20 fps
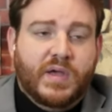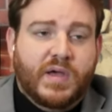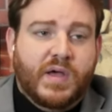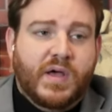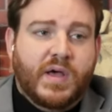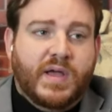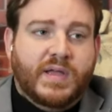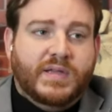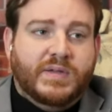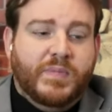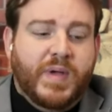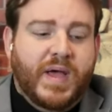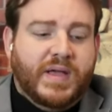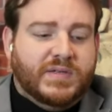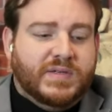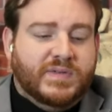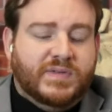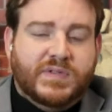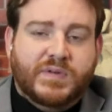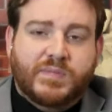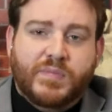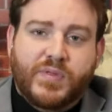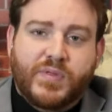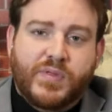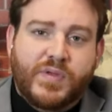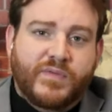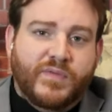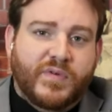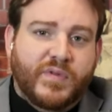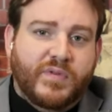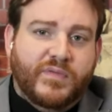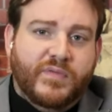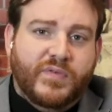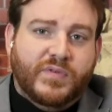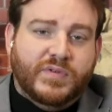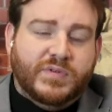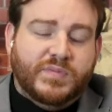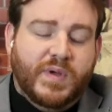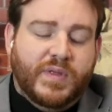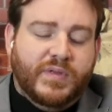and massive sympathy for
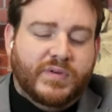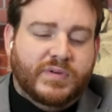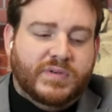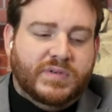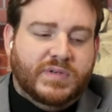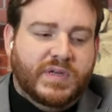those mothers.